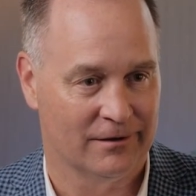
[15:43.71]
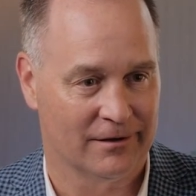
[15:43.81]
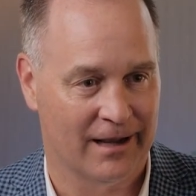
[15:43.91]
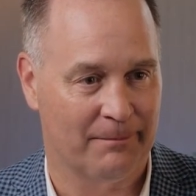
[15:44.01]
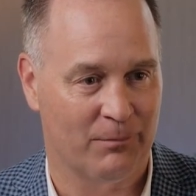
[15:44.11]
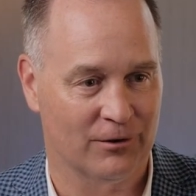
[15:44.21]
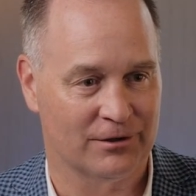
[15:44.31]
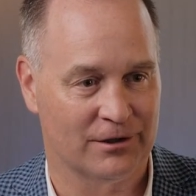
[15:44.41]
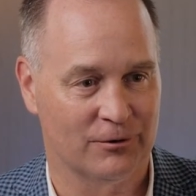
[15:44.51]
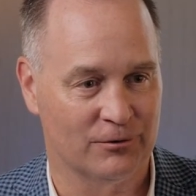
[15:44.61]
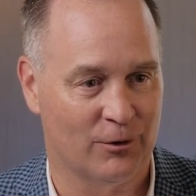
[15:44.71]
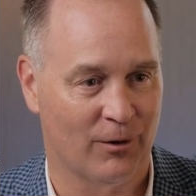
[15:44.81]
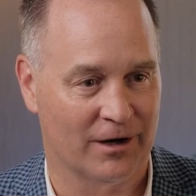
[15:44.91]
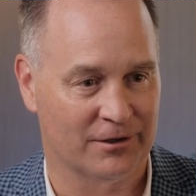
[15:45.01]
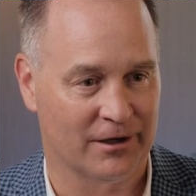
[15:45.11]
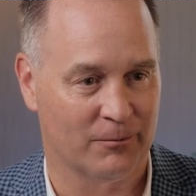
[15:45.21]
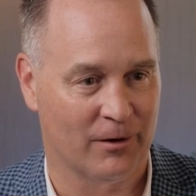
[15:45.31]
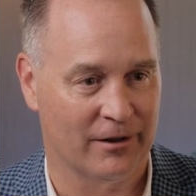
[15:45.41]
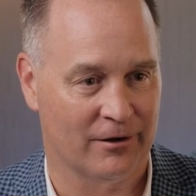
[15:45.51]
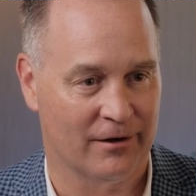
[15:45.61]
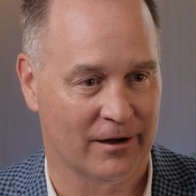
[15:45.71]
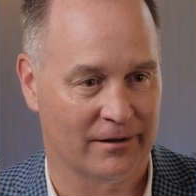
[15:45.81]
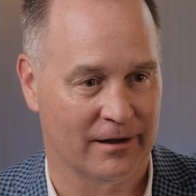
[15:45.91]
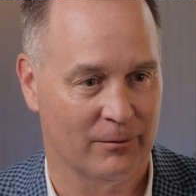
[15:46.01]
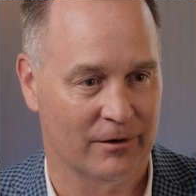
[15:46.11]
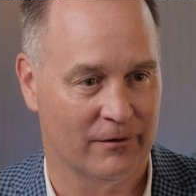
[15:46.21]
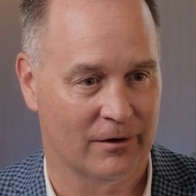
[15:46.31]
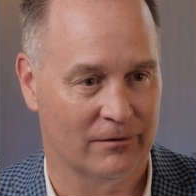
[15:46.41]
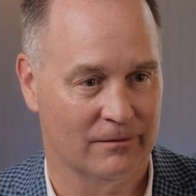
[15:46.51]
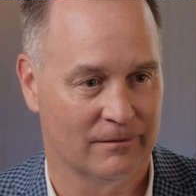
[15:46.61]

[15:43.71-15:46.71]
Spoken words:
to that person who's questioning whether or not they would vote?